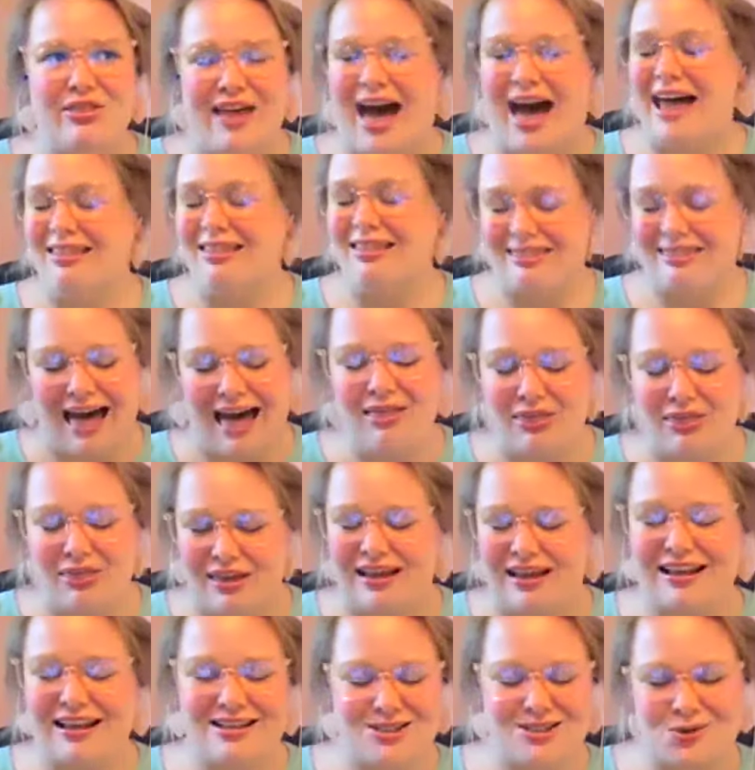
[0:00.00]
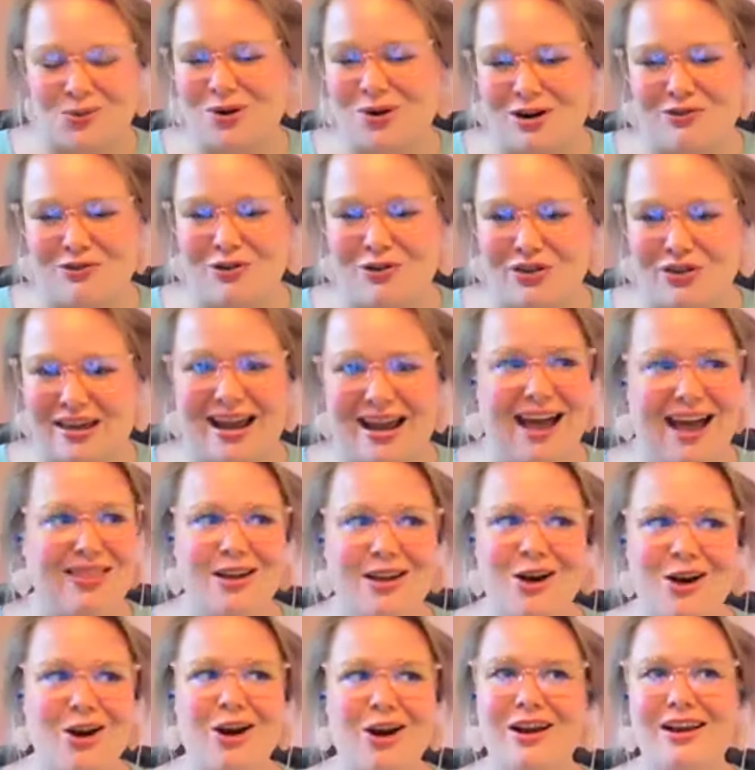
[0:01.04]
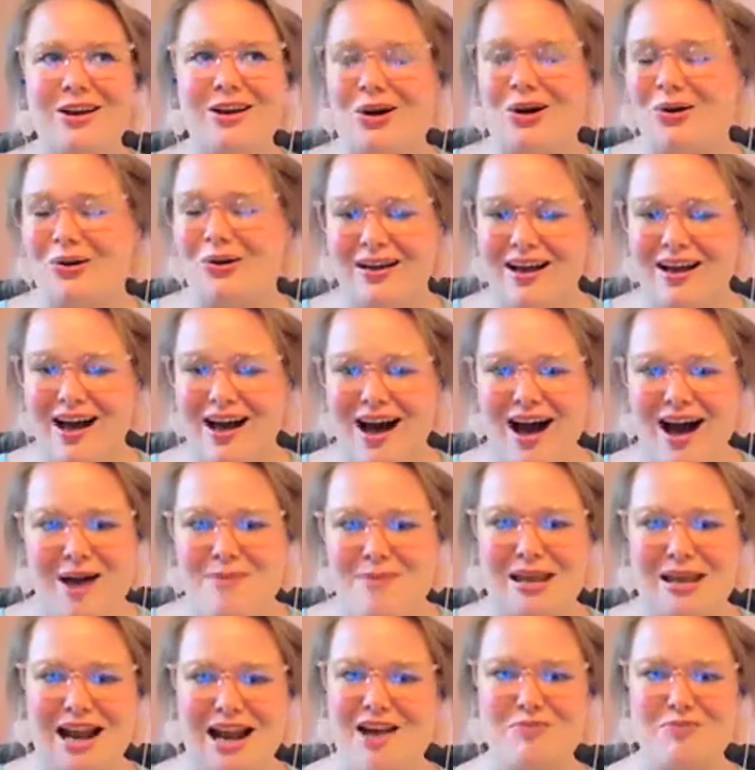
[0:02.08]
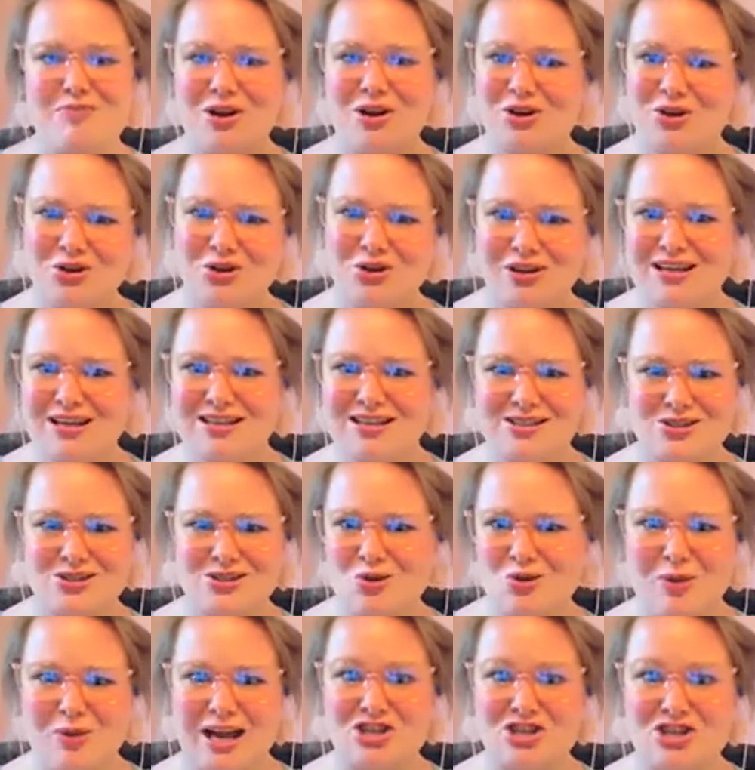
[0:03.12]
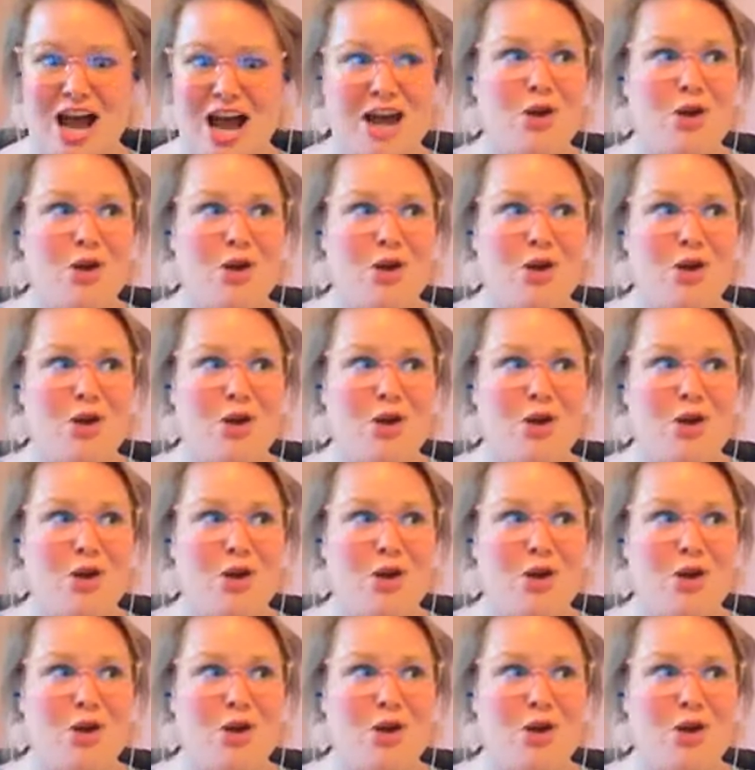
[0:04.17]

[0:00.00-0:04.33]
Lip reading: That thing is a wonderful thing. And there are, I mean, I've been cooking so much.